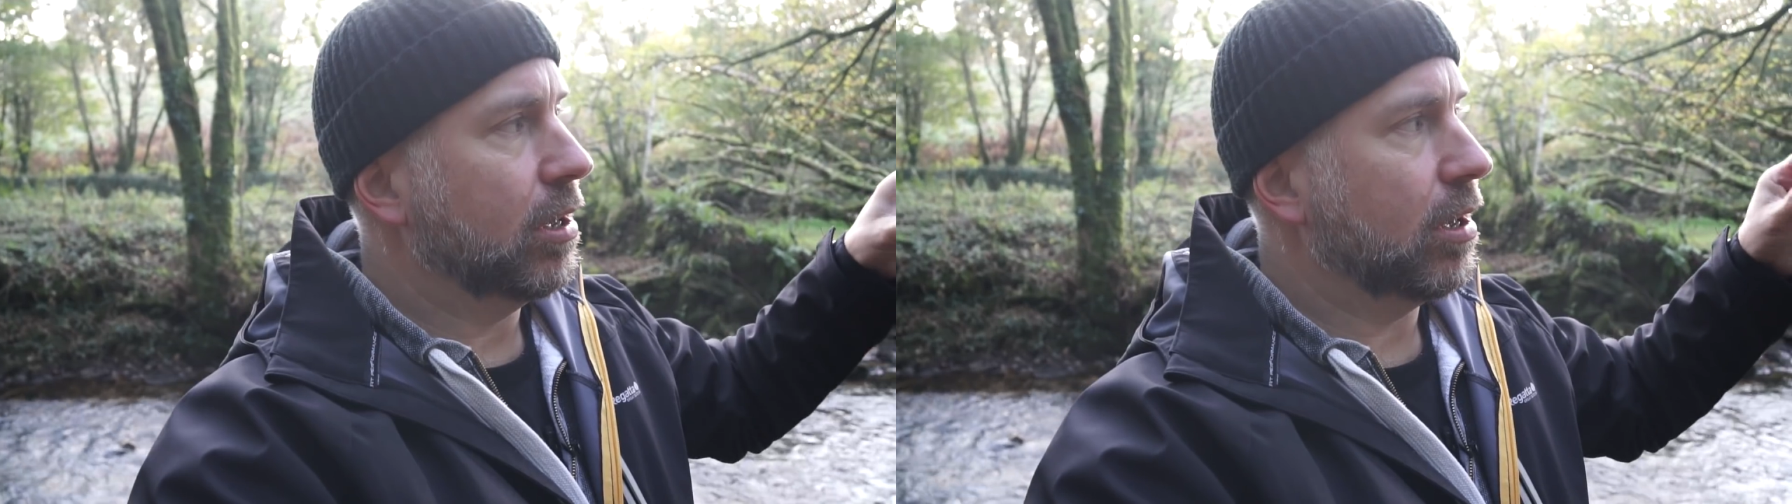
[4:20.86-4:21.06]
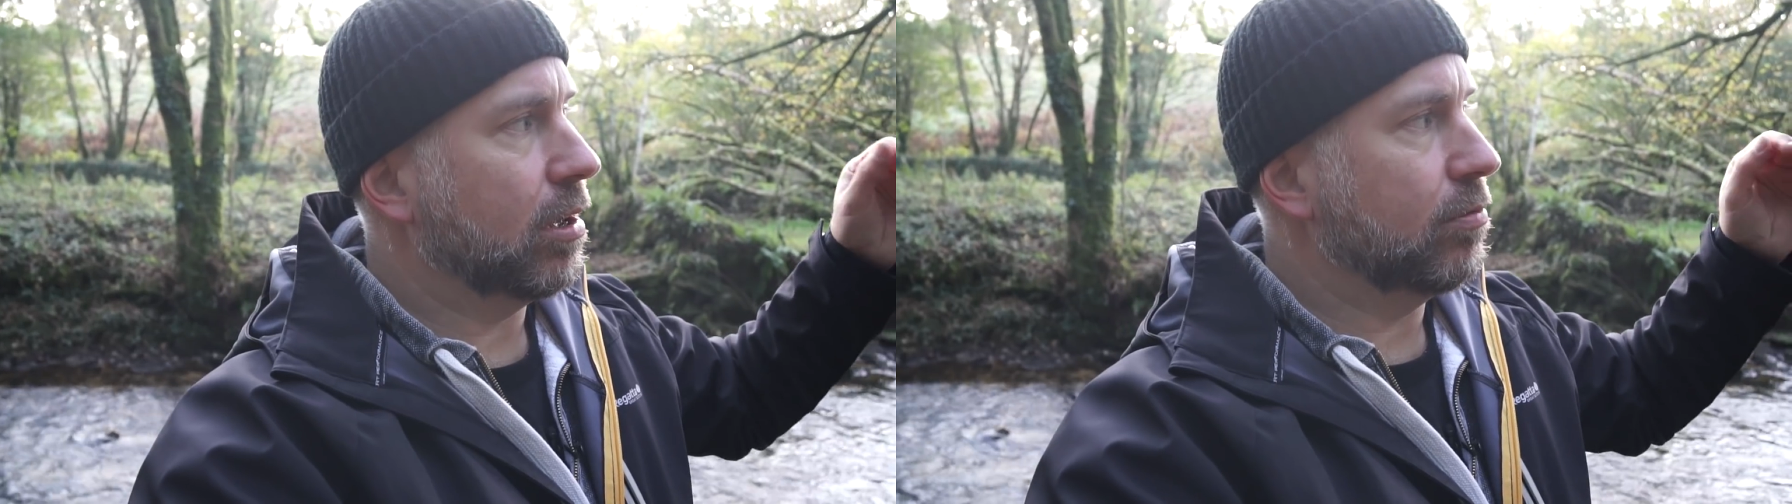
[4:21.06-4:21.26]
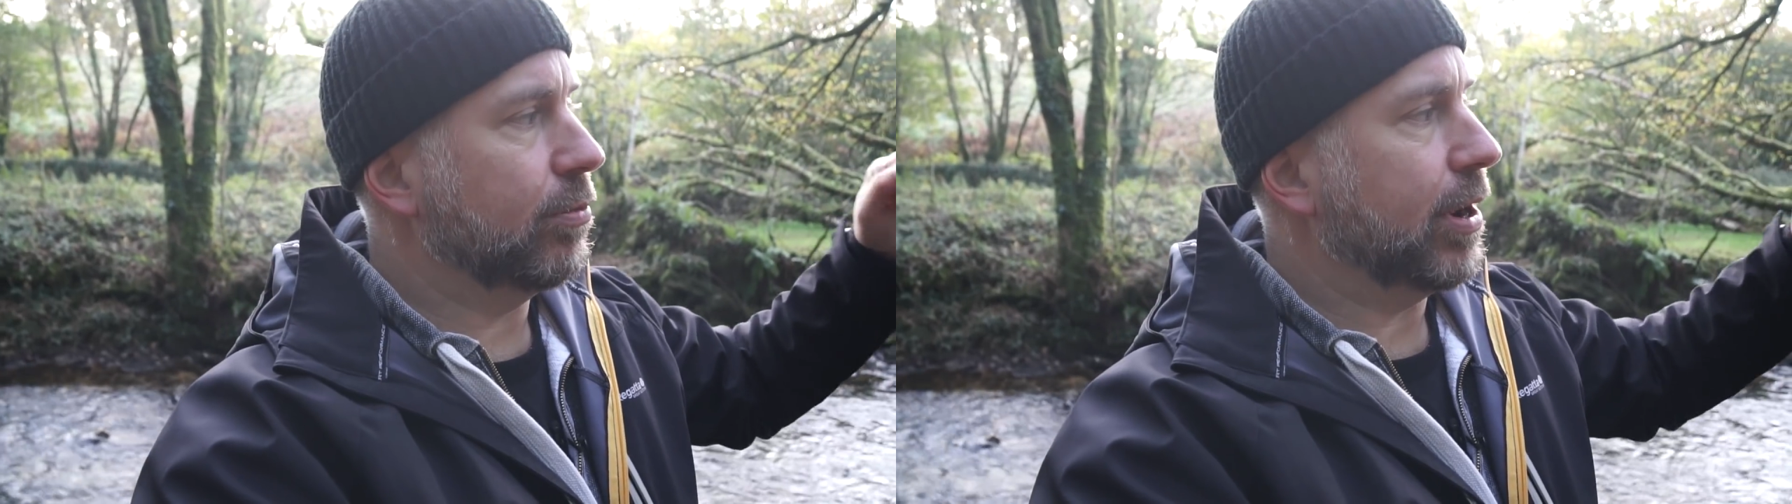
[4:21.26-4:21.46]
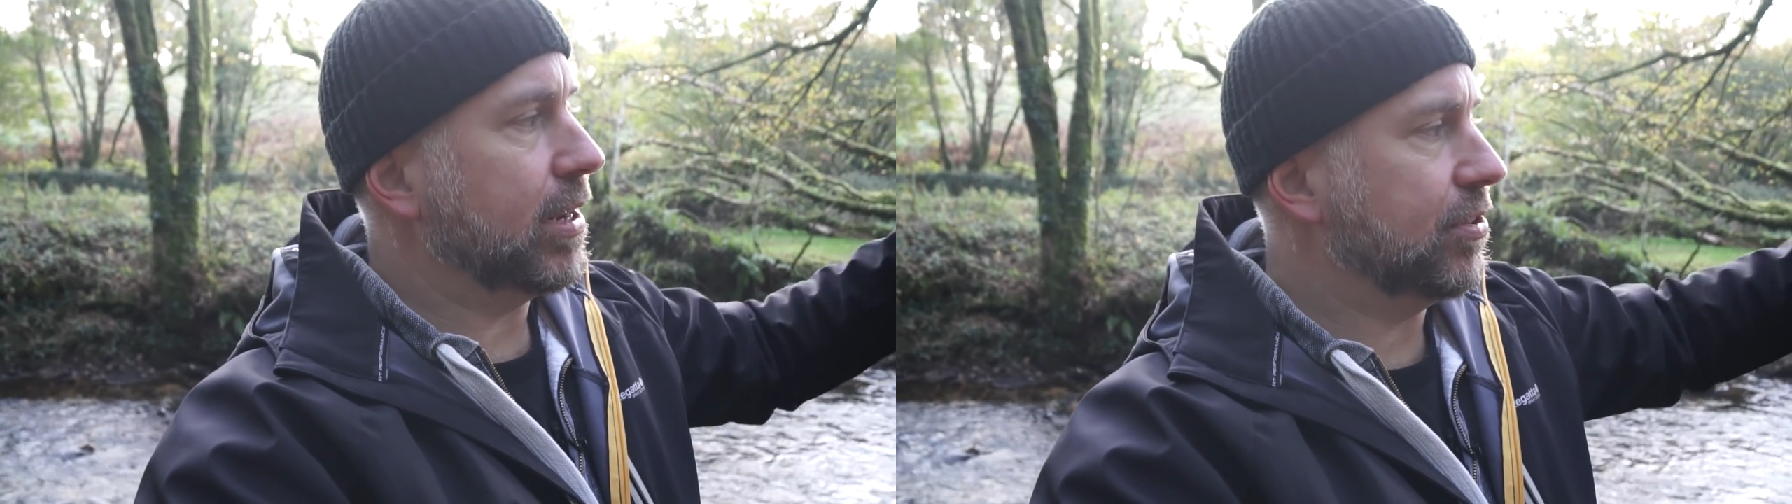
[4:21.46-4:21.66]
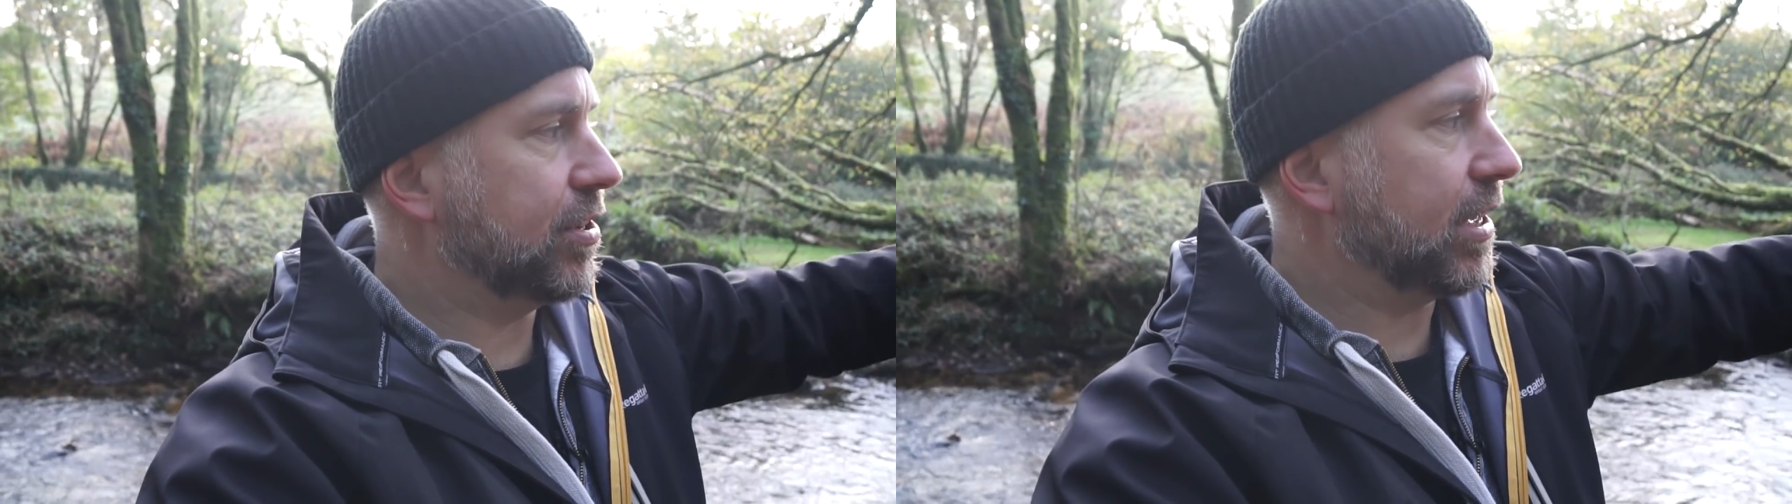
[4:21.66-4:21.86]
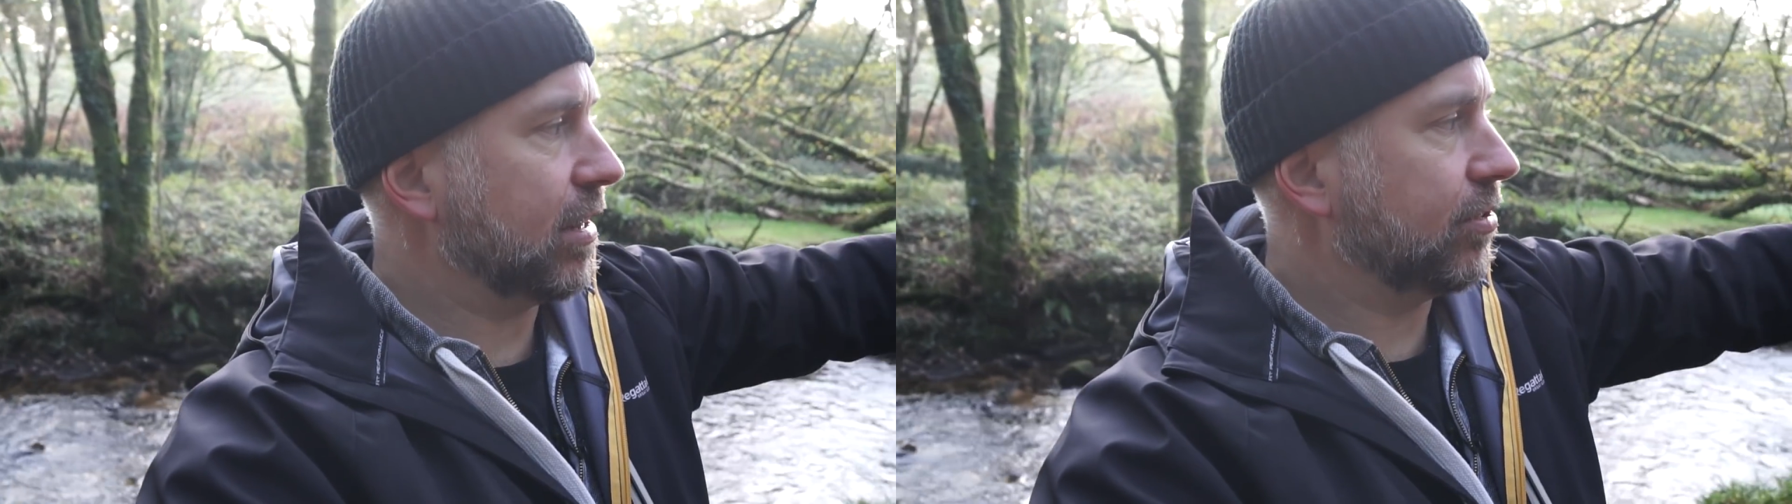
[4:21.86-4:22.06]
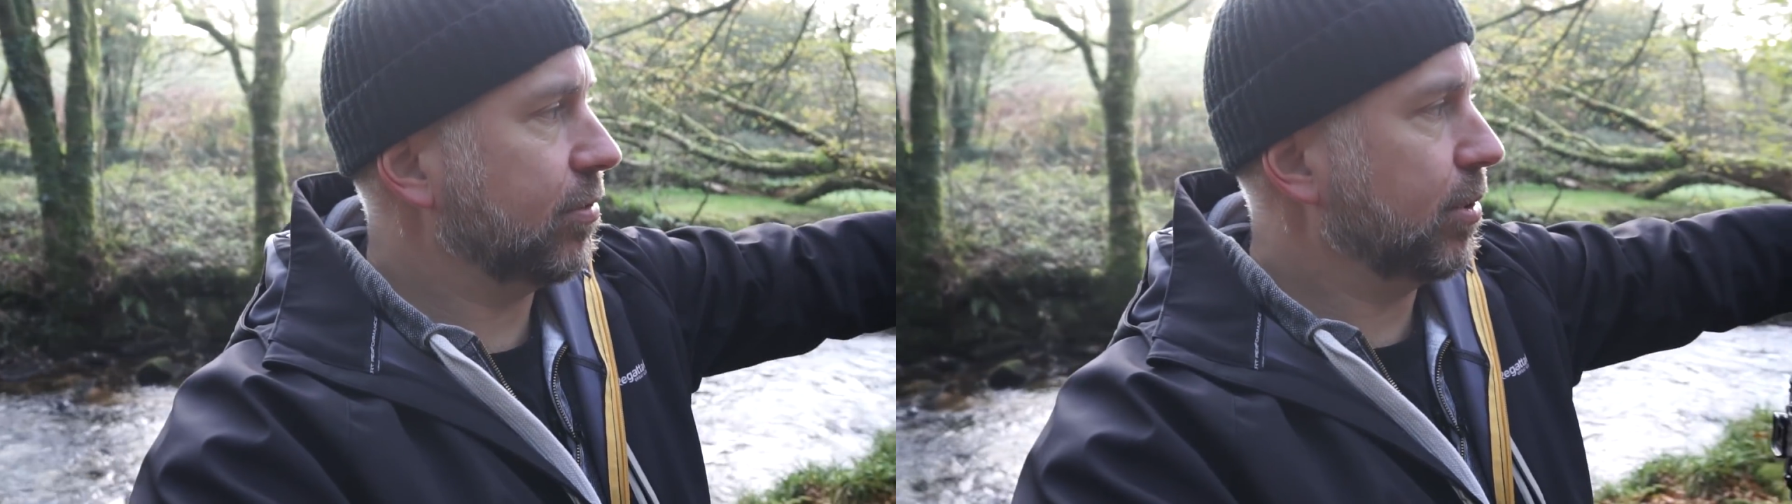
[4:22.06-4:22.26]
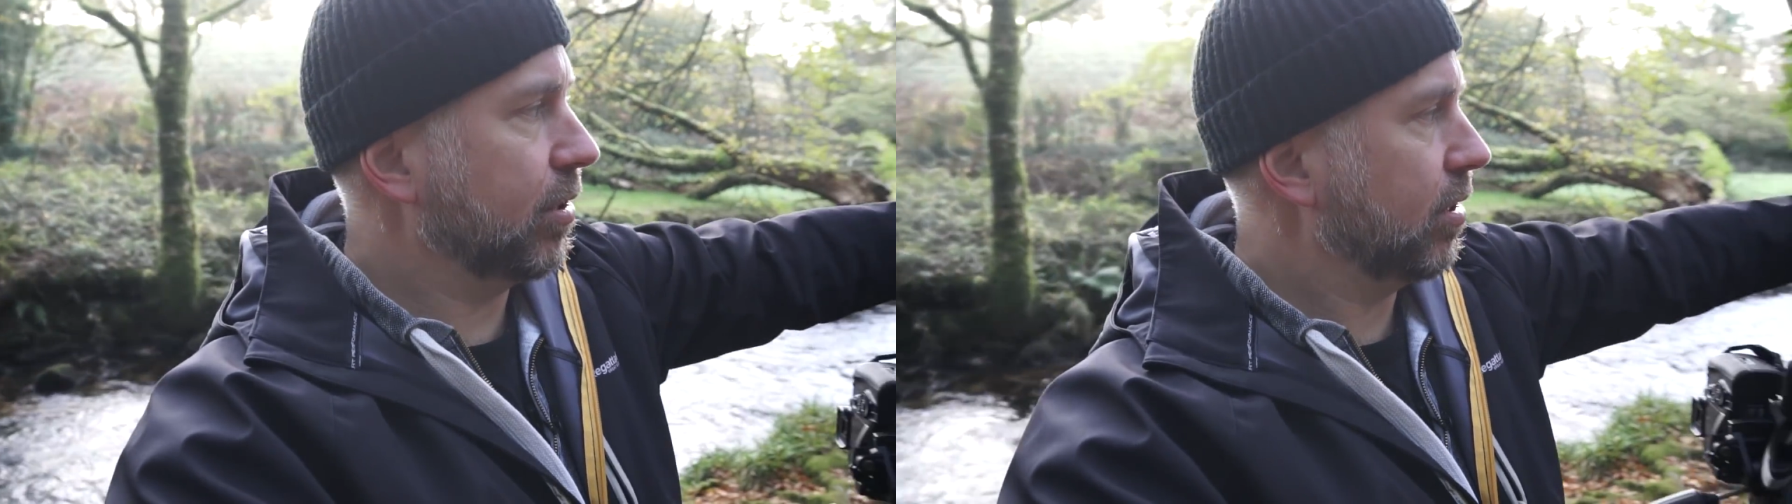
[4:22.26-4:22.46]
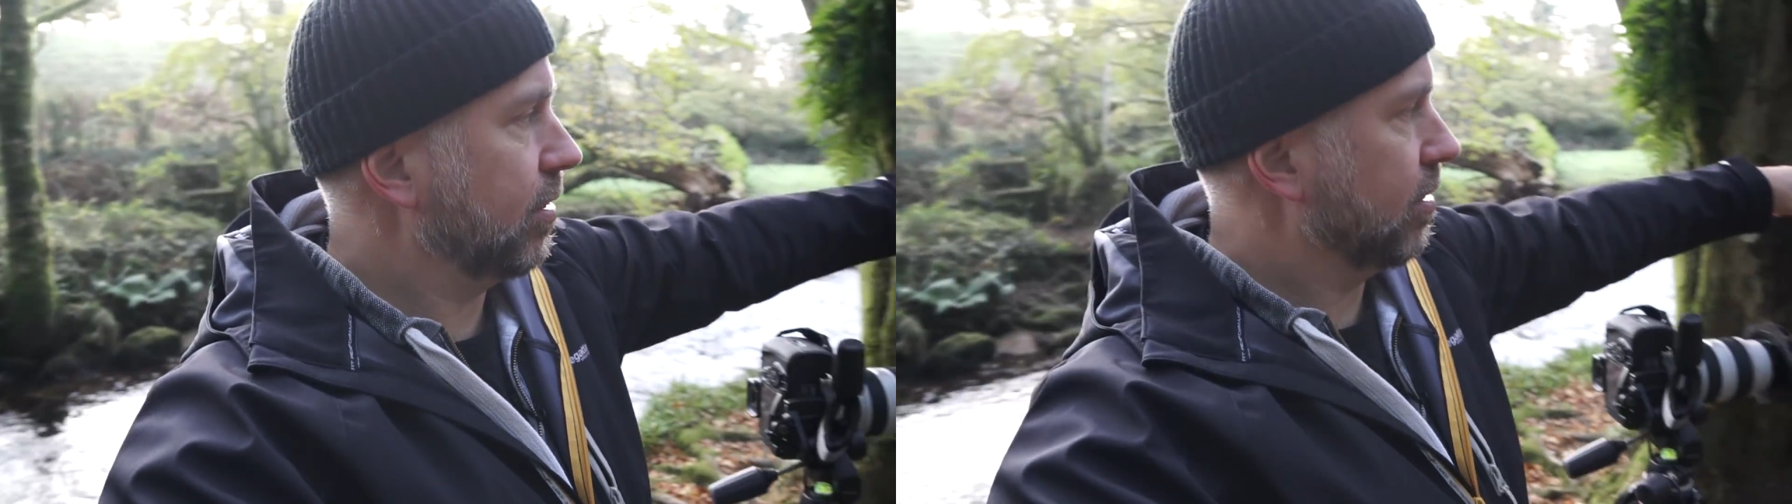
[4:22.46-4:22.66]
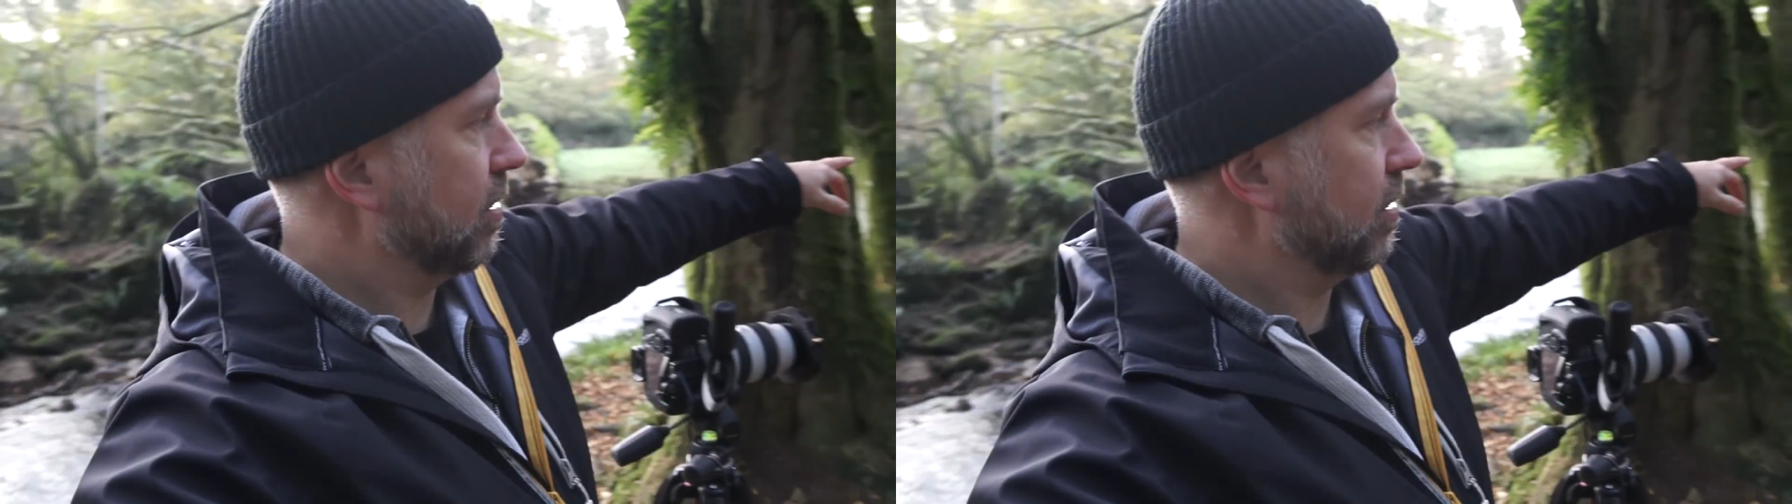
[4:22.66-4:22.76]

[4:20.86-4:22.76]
range to get some of the